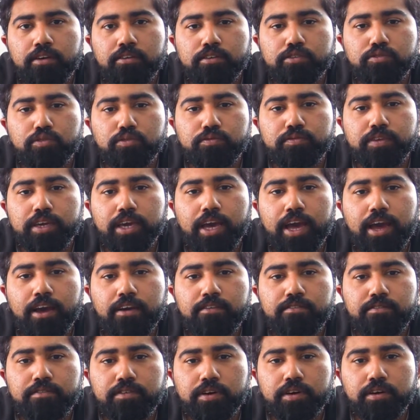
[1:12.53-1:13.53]
so we
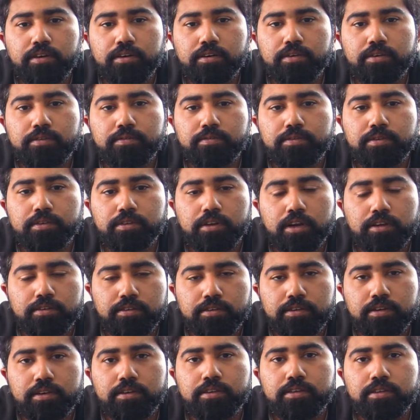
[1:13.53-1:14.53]
have
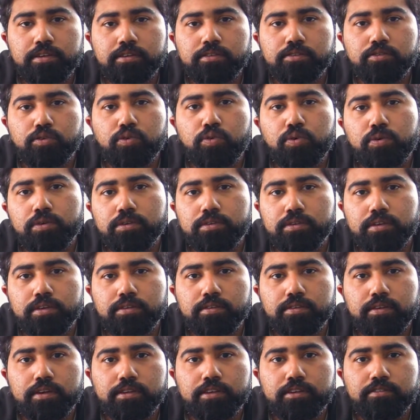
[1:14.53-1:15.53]
structured this course
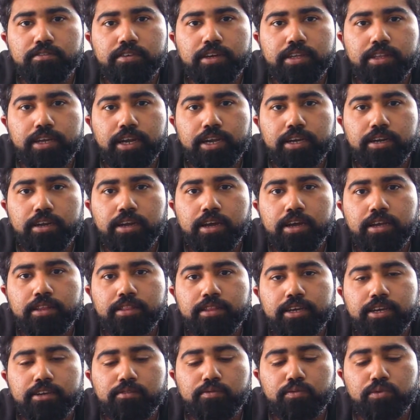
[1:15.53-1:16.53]
in such a way
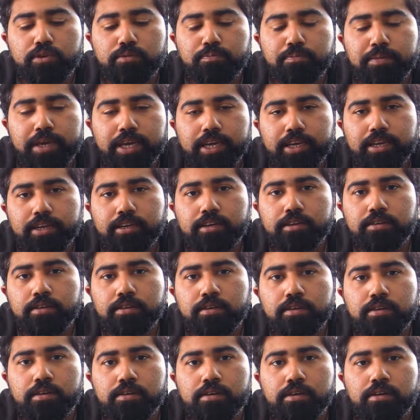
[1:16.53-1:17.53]
that would make
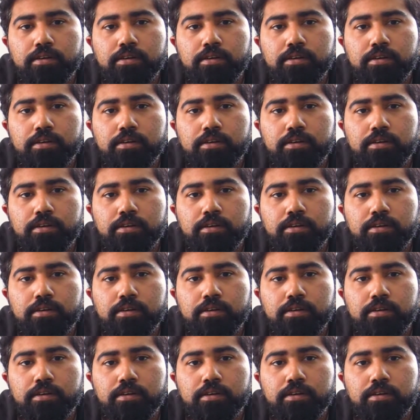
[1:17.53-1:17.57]
it